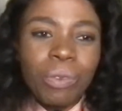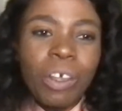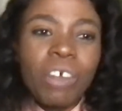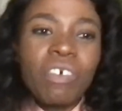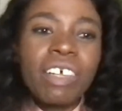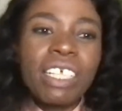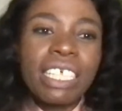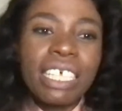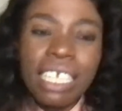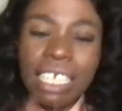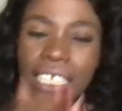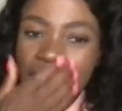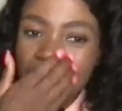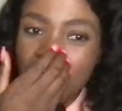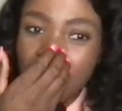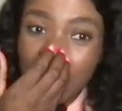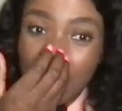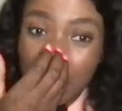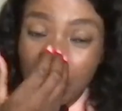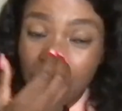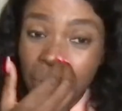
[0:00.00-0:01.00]
Over the years,
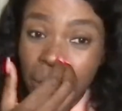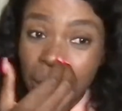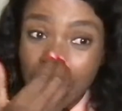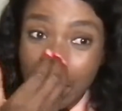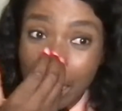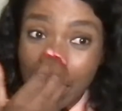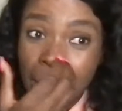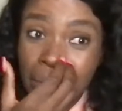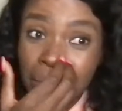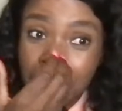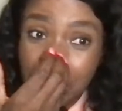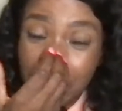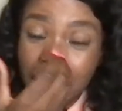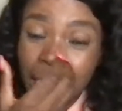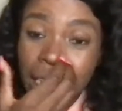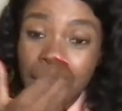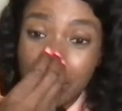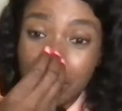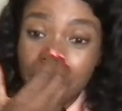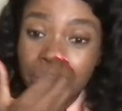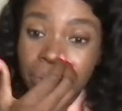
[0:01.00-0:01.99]
I've become
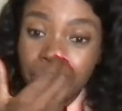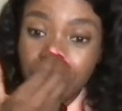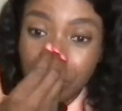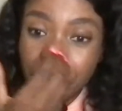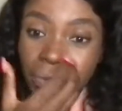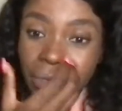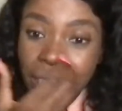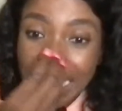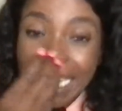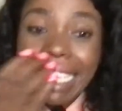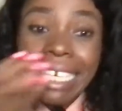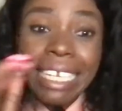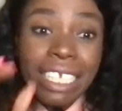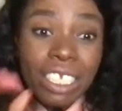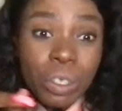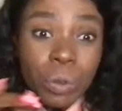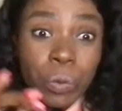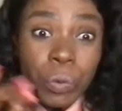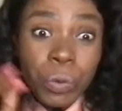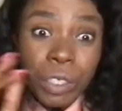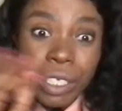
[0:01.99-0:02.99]
a
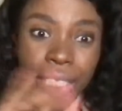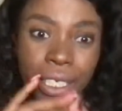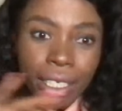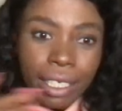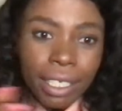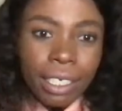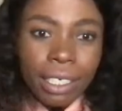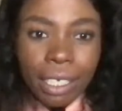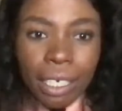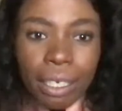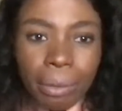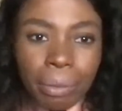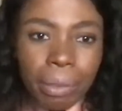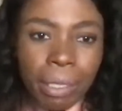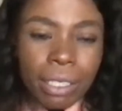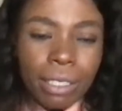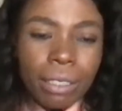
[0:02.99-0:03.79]
less weird,